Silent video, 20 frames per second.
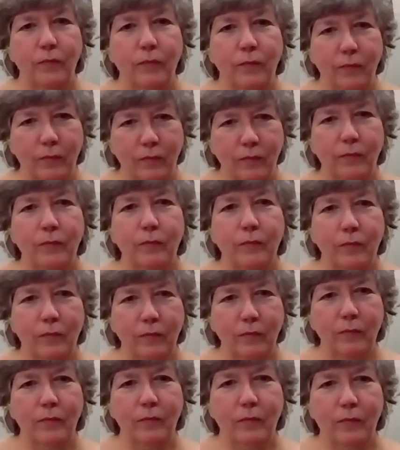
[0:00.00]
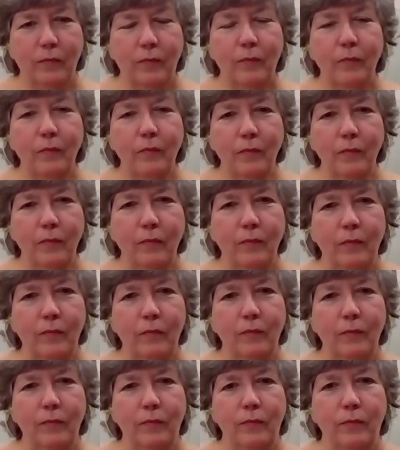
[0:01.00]

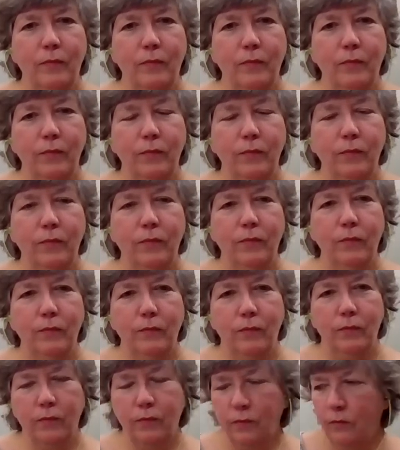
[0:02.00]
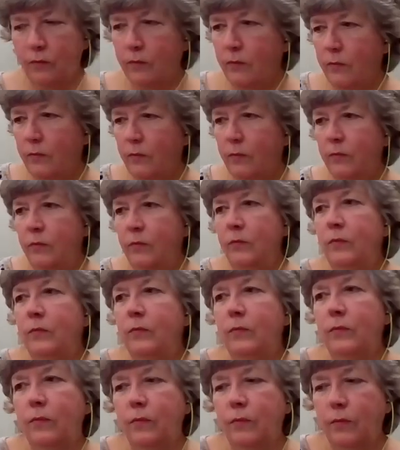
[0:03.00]

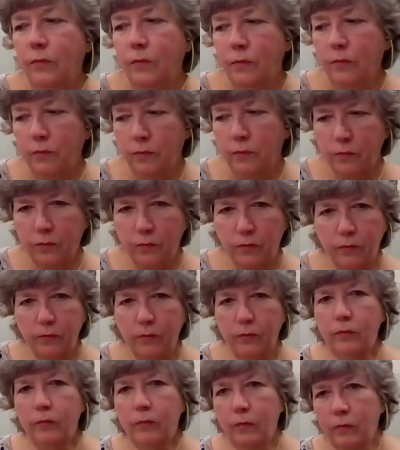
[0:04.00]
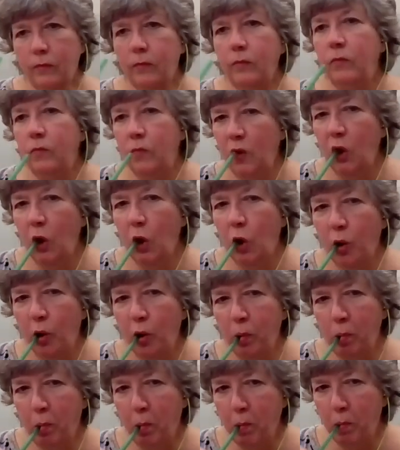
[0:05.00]

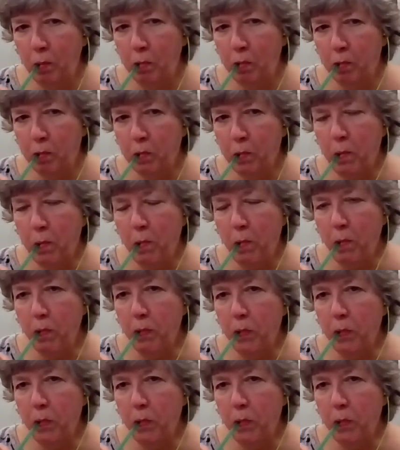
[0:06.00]
(not speaking)